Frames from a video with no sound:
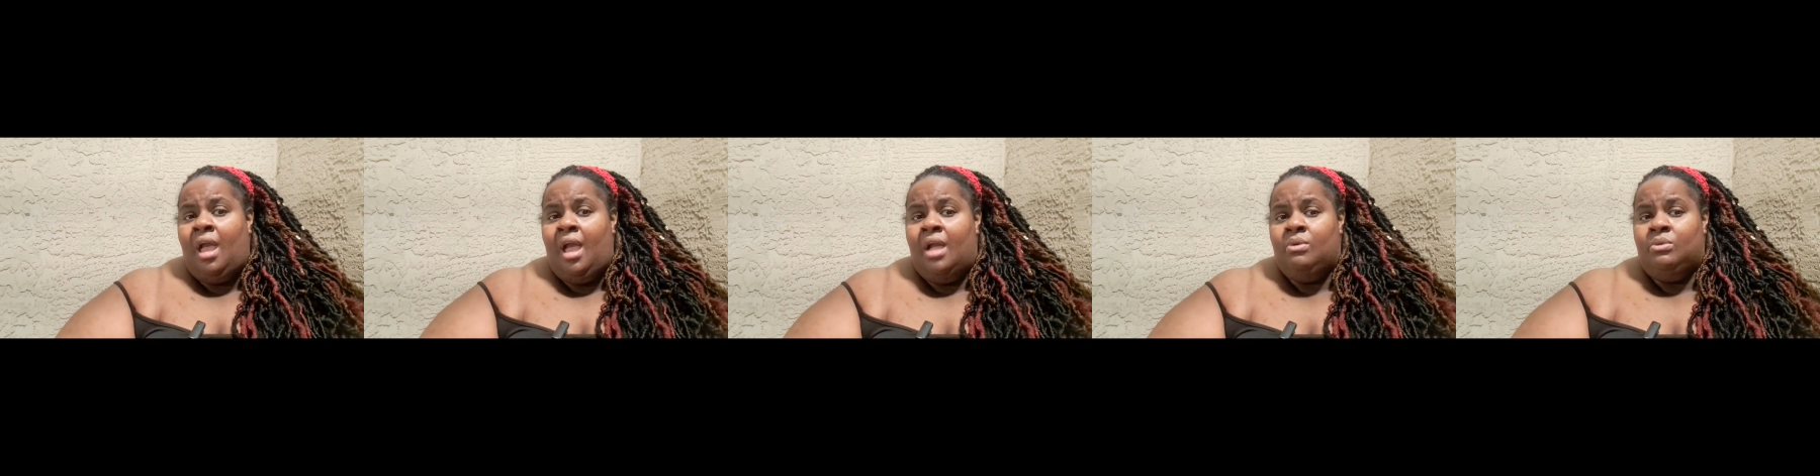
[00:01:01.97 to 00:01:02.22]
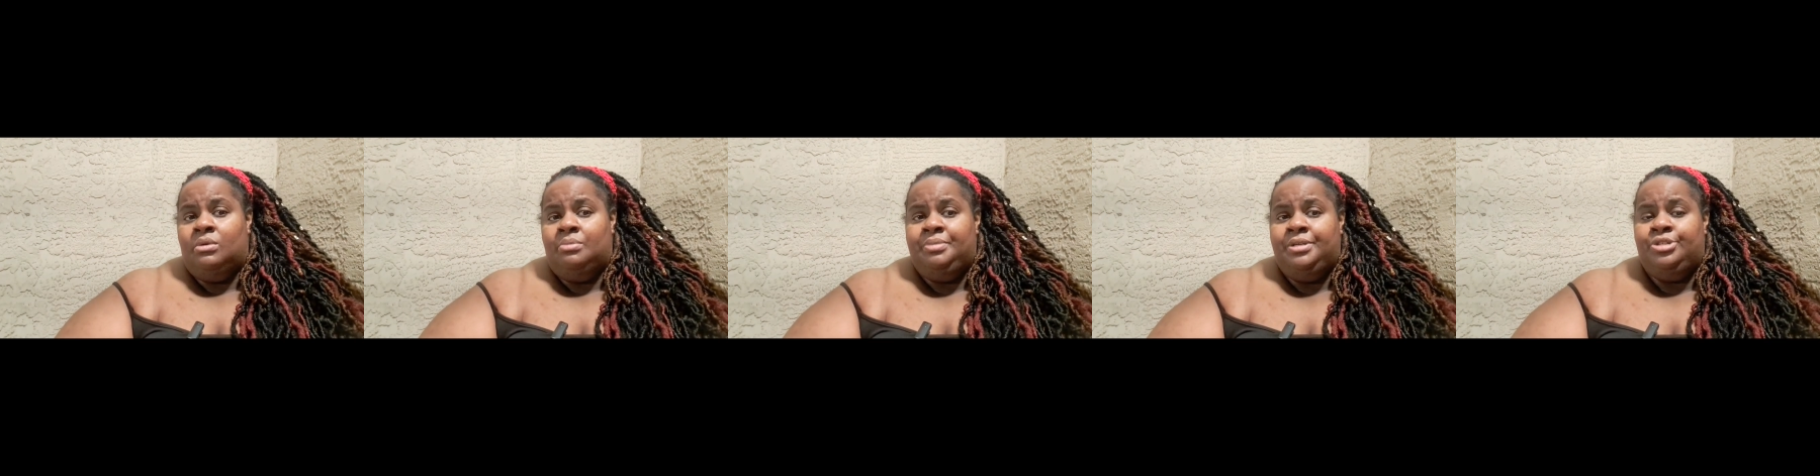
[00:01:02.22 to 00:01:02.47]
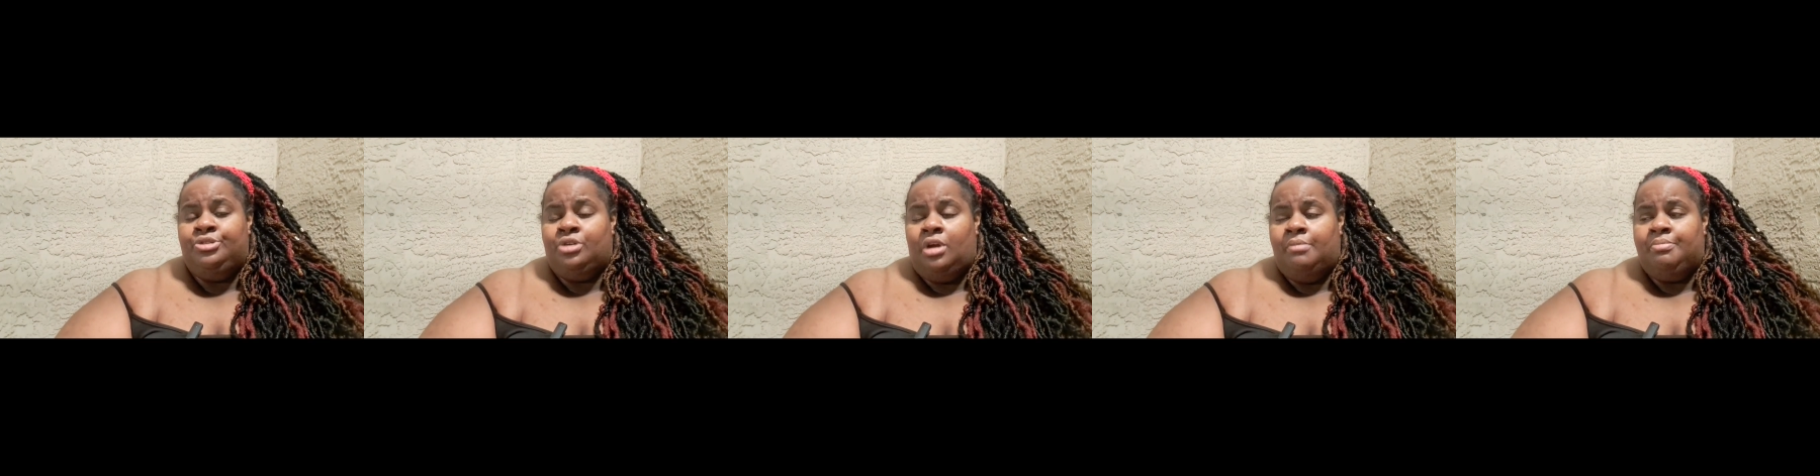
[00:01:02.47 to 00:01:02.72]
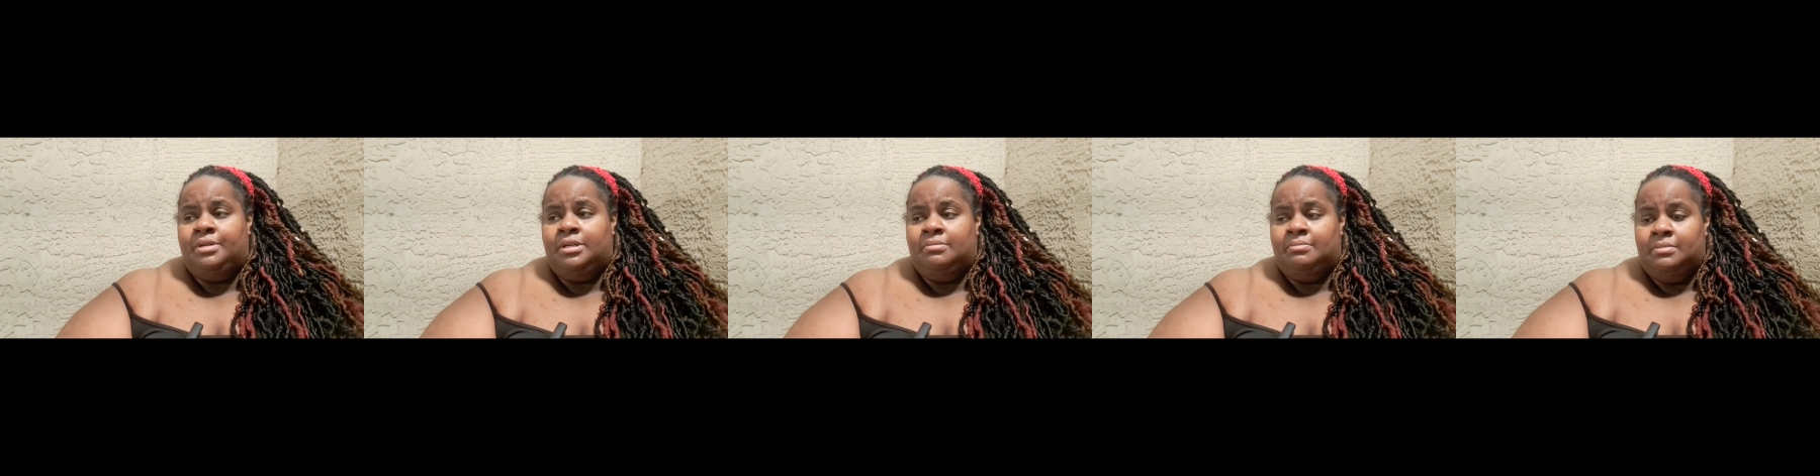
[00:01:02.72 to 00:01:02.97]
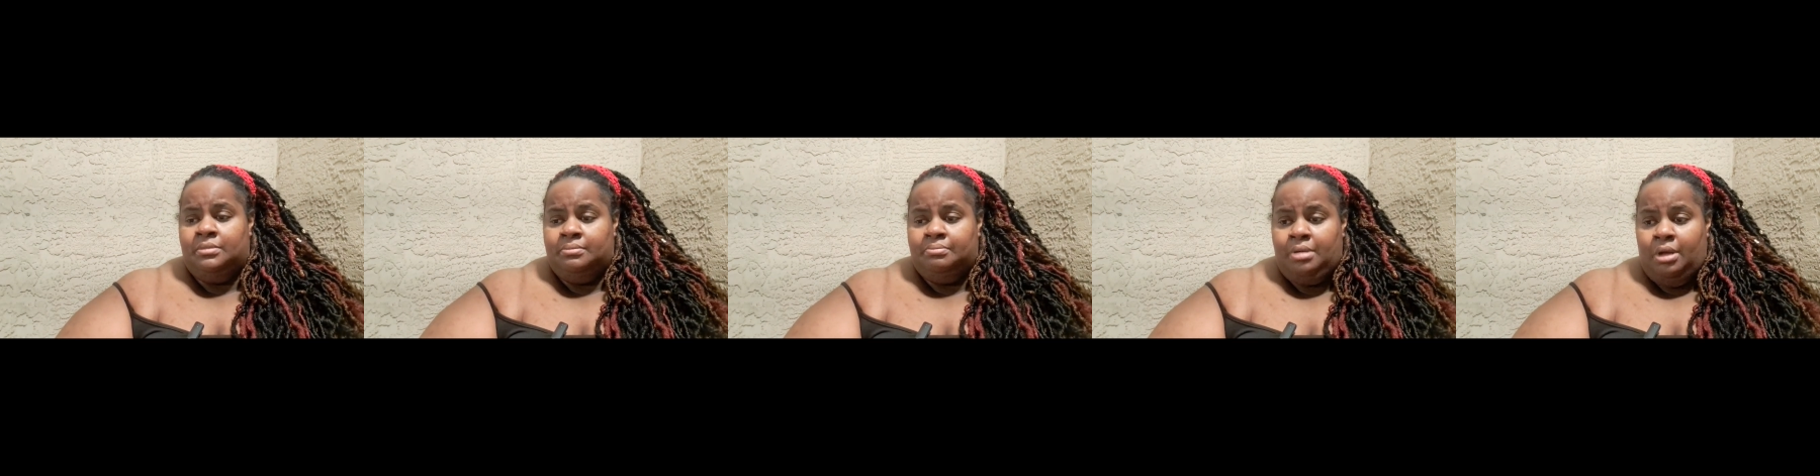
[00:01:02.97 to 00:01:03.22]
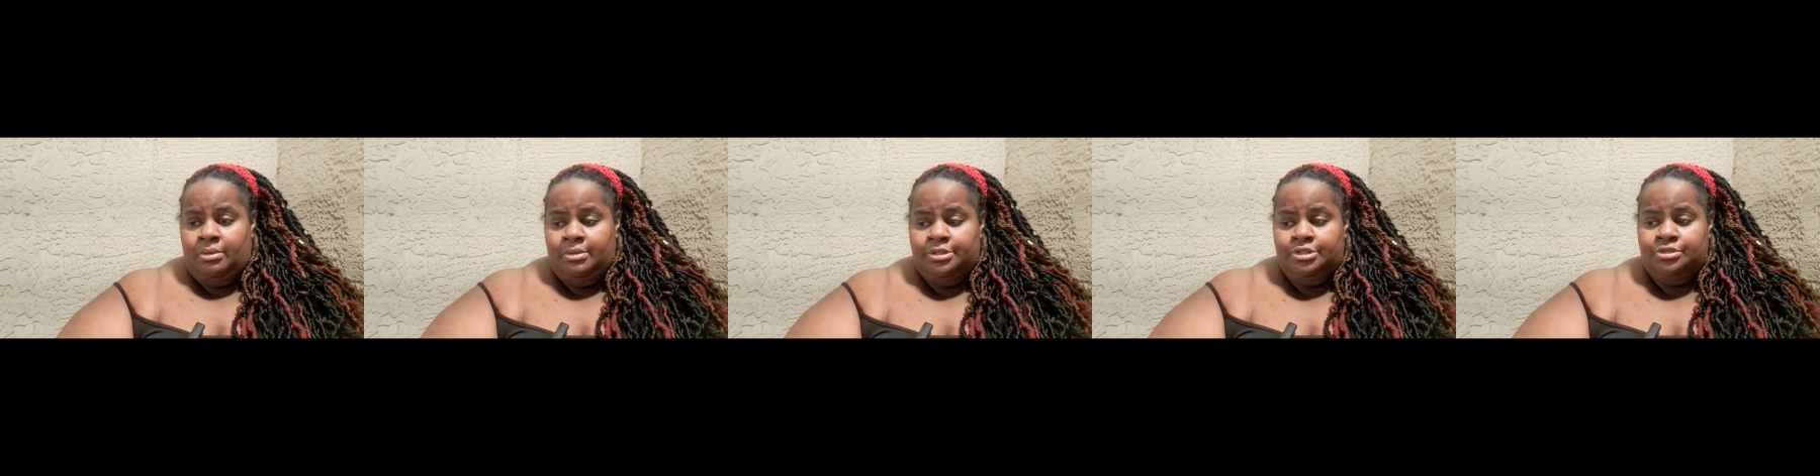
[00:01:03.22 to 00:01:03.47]
I will be dropping
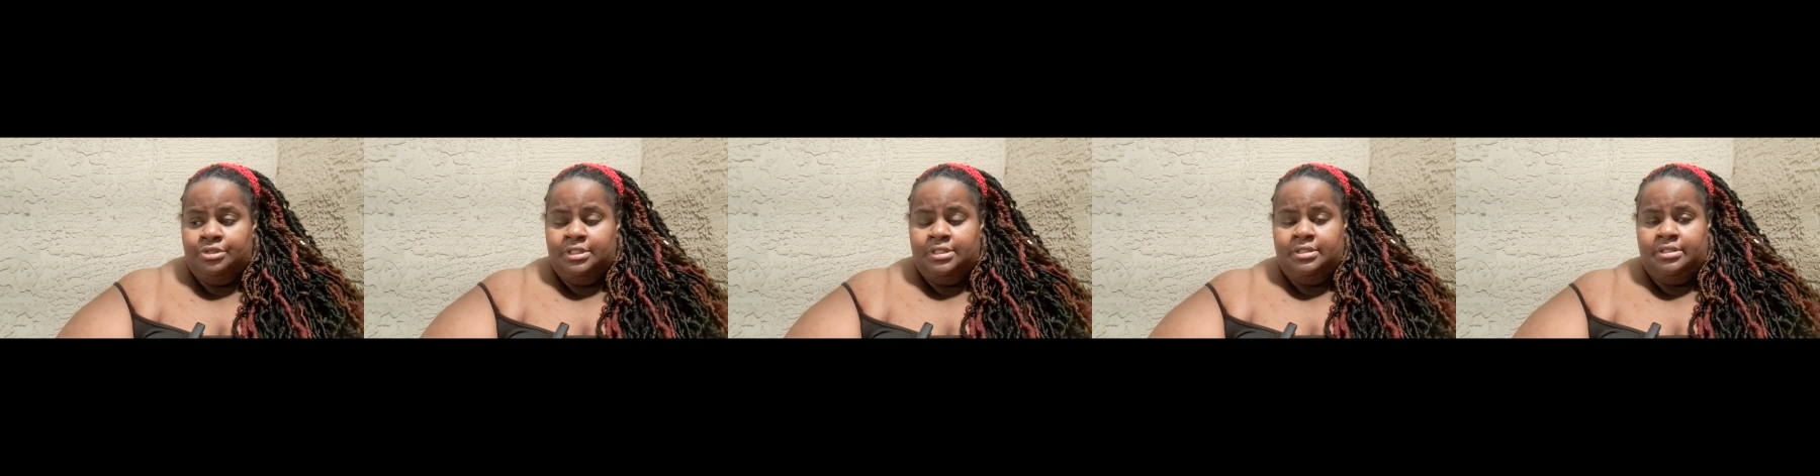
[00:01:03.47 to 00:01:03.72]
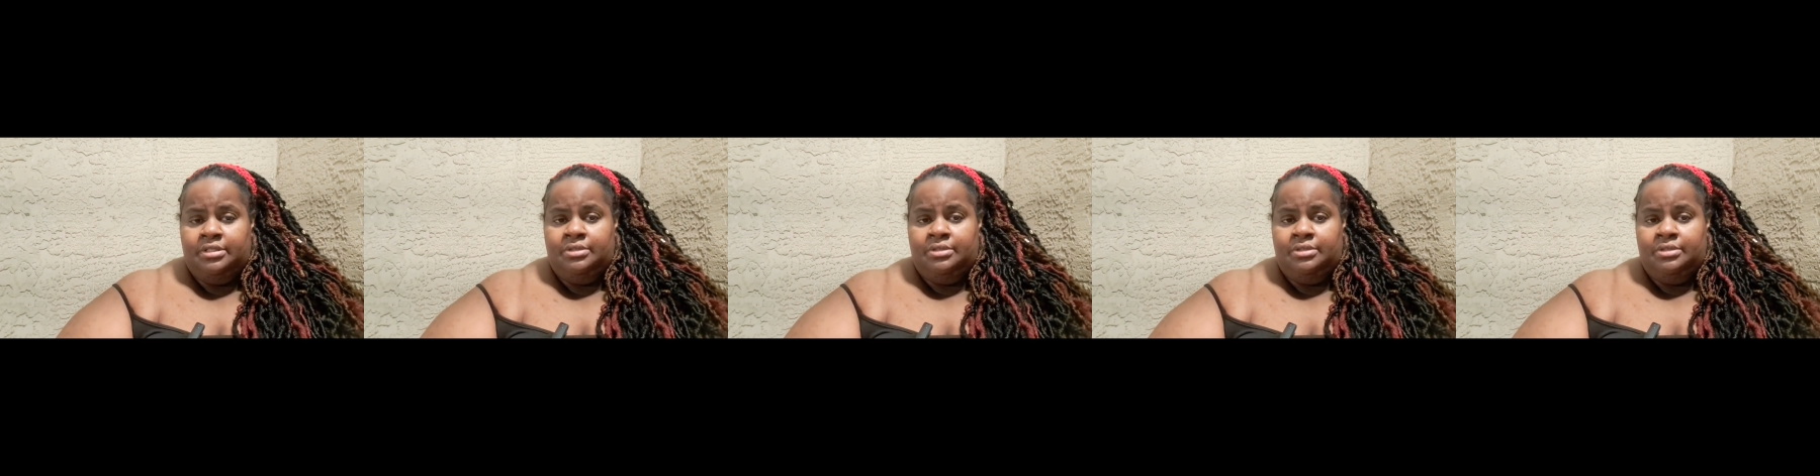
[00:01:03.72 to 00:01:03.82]
poetry